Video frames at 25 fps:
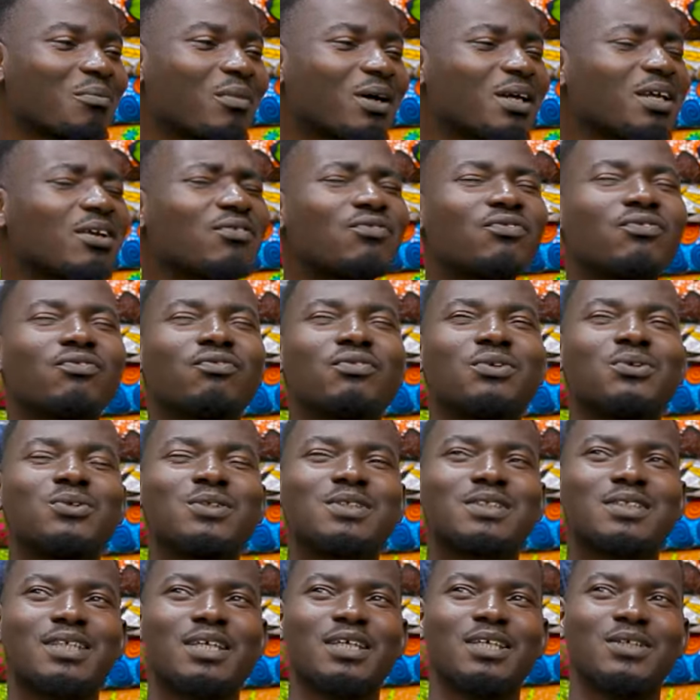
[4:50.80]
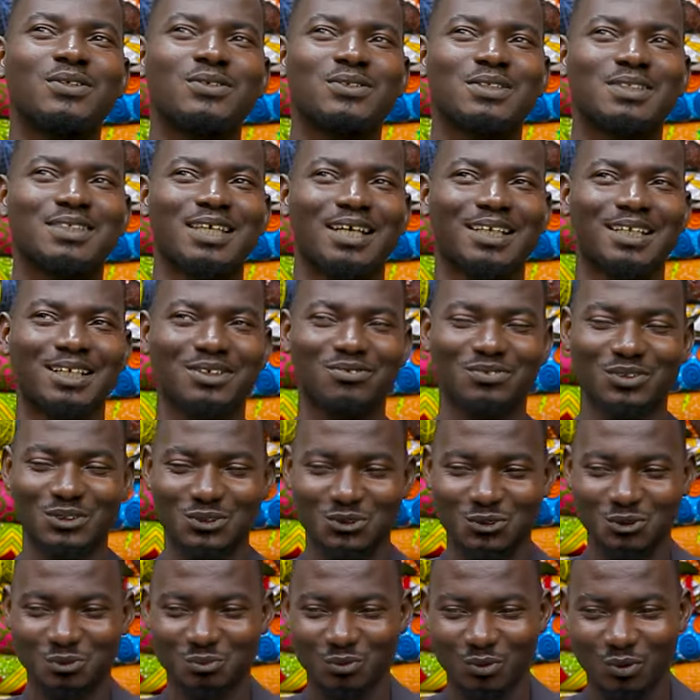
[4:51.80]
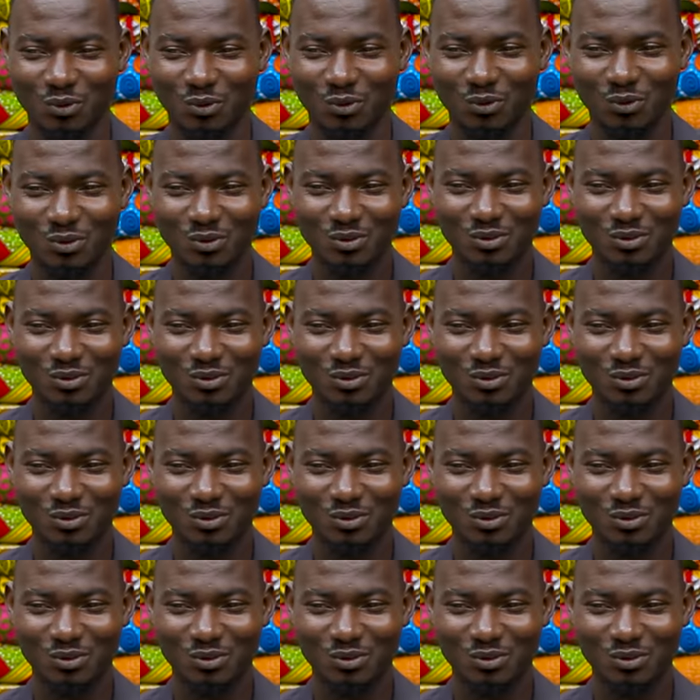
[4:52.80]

if you say you started with small,